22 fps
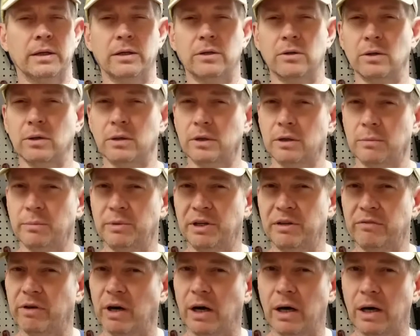little bit
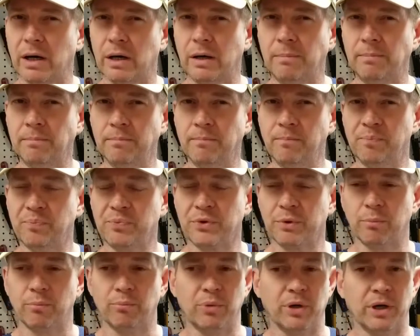of a hum,
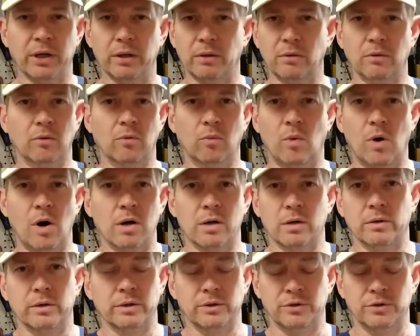but the water